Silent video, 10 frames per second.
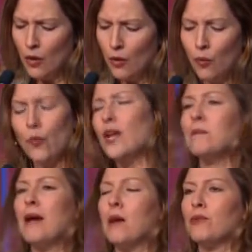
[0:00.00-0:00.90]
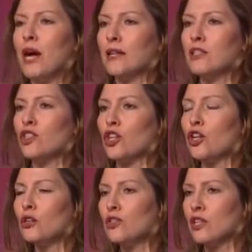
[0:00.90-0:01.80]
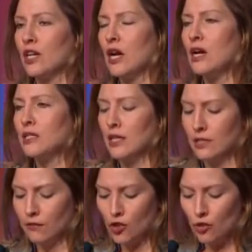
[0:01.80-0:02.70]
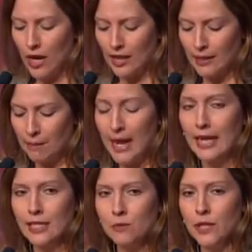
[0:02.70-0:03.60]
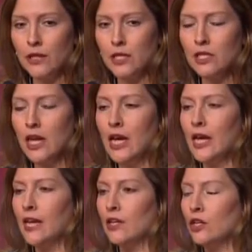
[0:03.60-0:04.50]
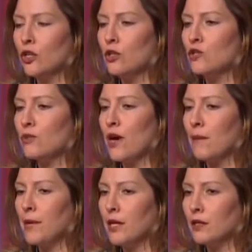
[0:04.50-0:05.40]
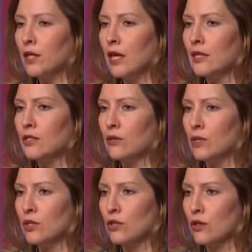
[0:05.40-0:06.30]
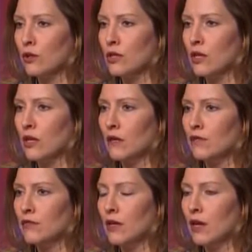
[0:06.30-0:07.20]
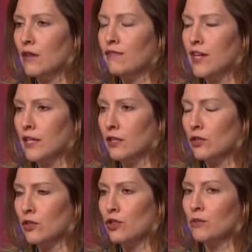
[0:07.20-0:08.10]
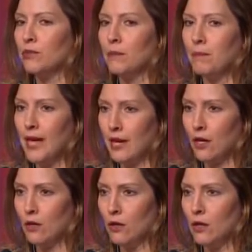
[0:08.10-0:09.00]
When malpractice occurs in the context of a trial, in my experience, it occurs primarily as the result of a failure to prepare.